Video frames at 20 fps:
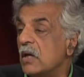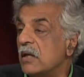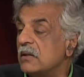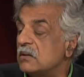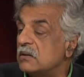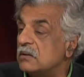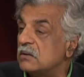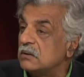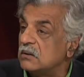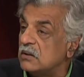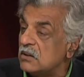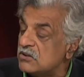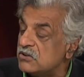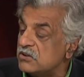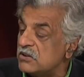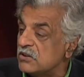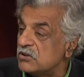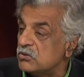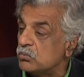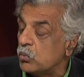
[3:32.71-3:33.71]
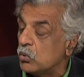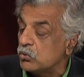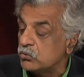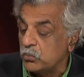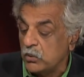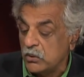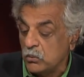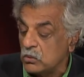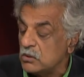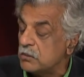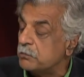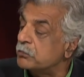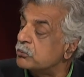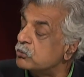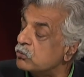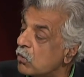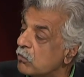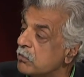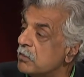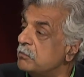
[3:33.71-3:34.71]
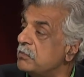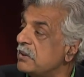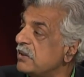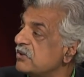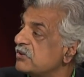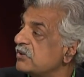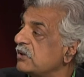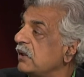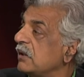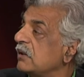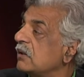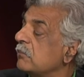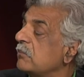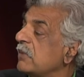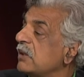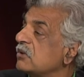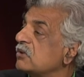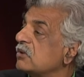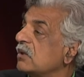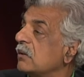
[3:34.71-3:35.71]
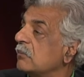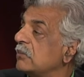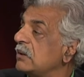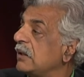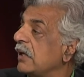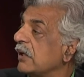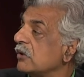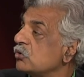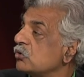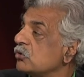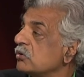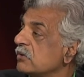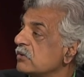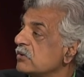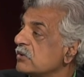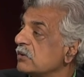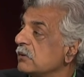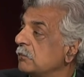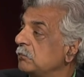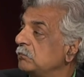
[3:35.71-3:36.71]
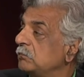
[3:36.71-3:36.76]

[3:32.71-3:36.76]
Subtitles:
And this is what we will probably see in the midterm elections.